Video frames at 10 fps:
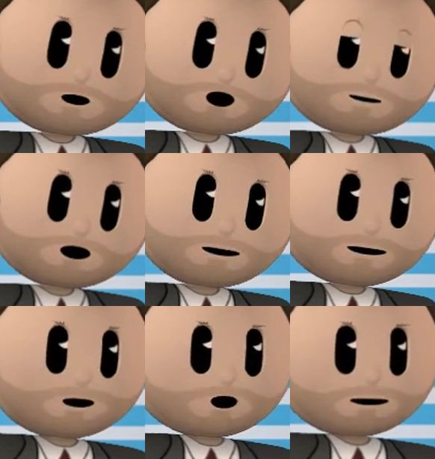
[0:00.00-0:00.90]
And how
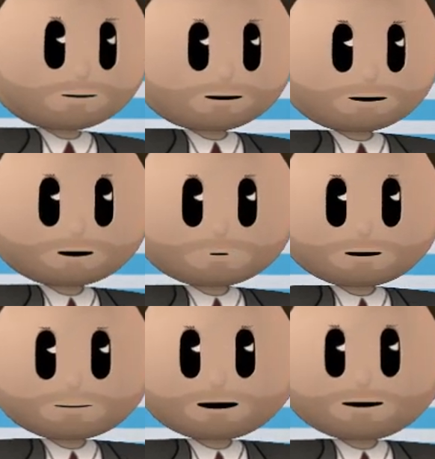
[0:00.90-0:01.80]
they do this is
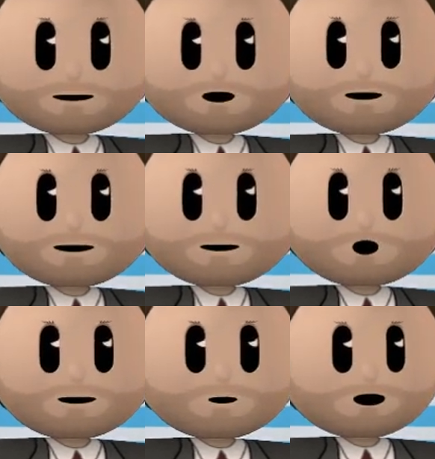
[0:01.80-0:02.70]
very sneaky, and they
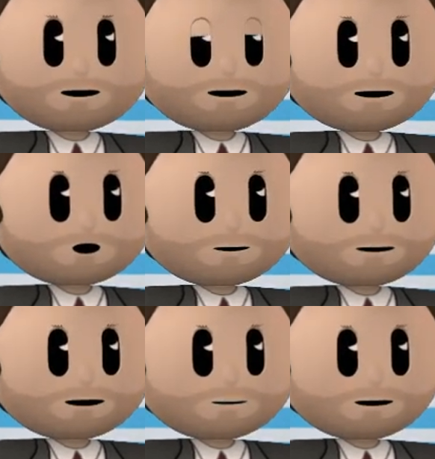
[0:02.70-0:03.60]
don't do it in
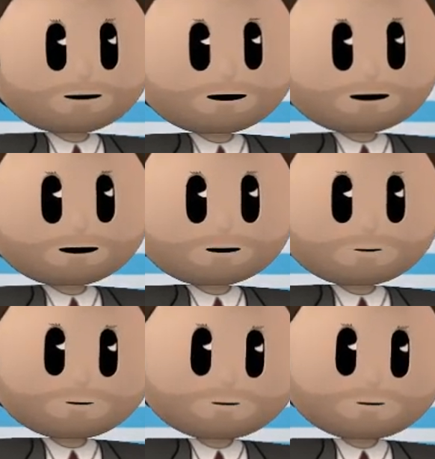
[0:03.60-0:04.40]
most cases in a